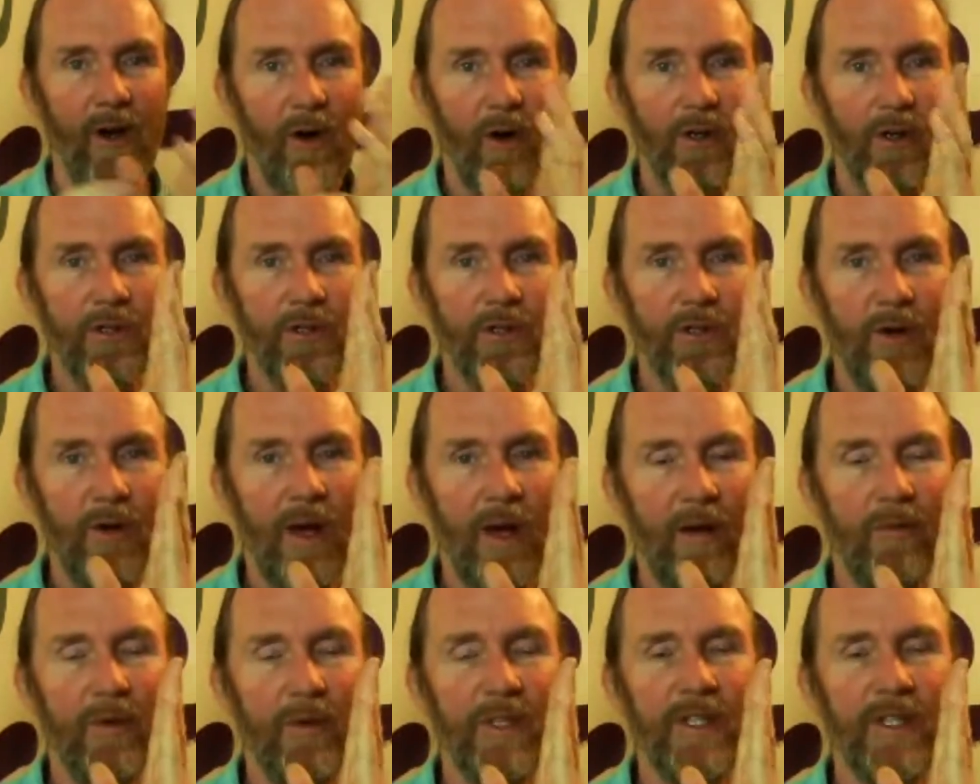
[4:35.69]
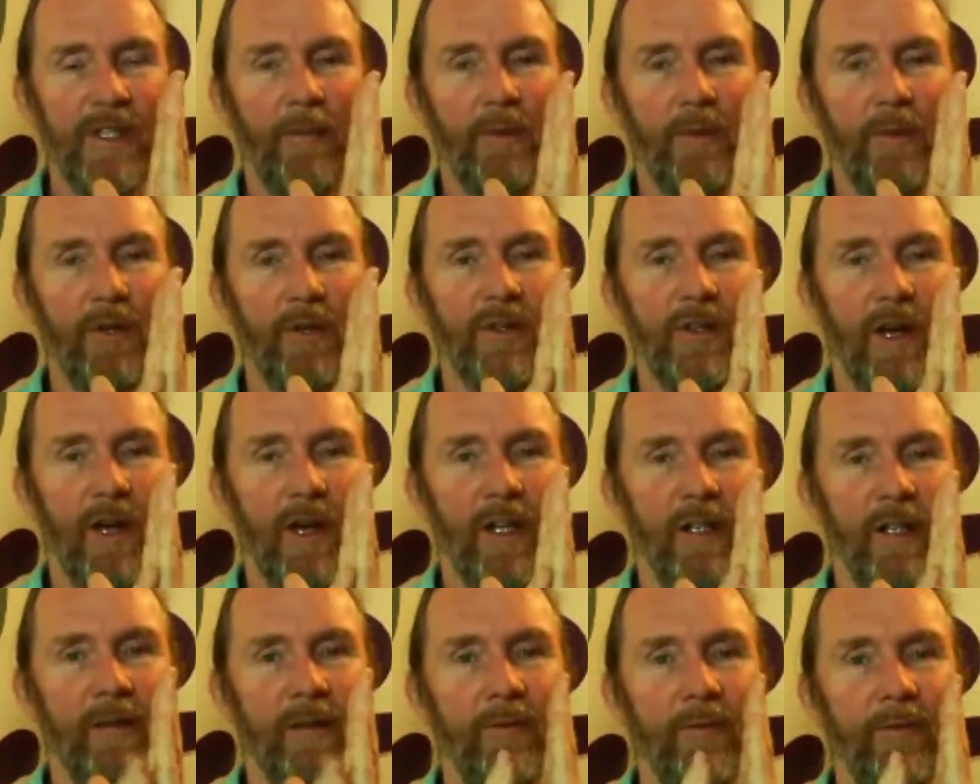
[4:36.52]
also have receptors
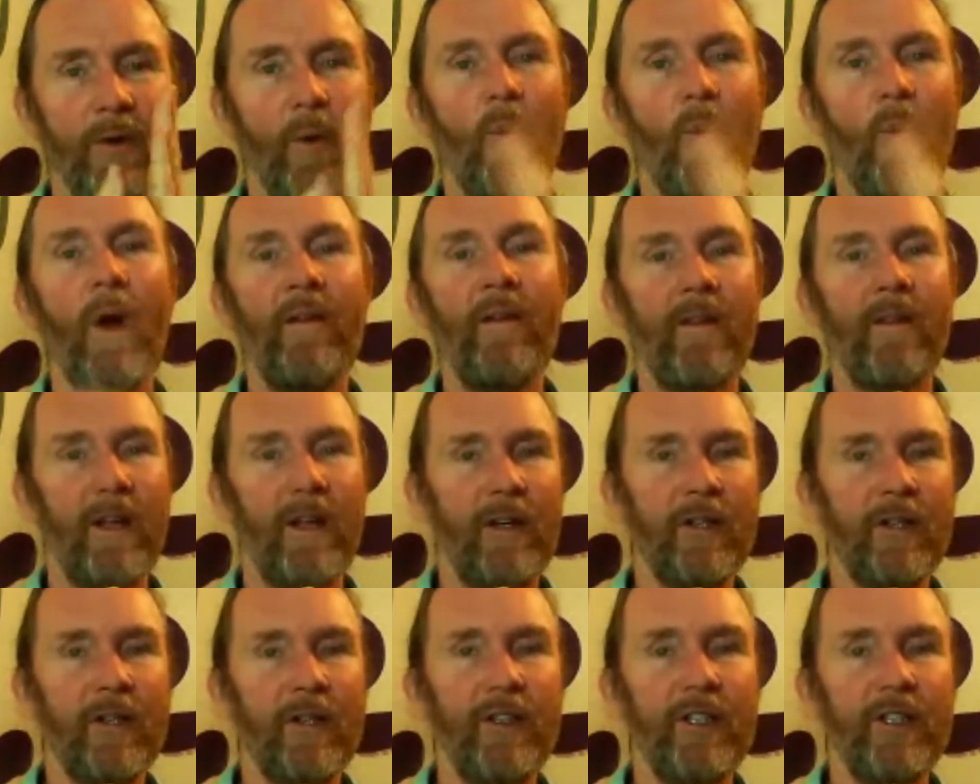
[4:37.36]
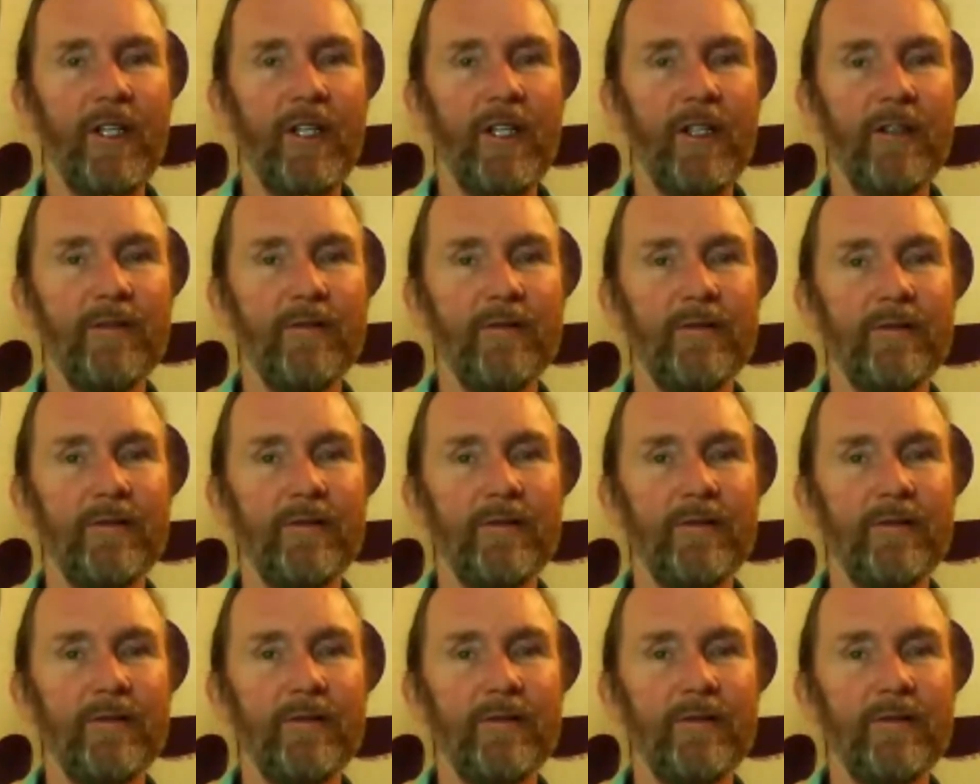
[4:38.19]
on them for wave energy.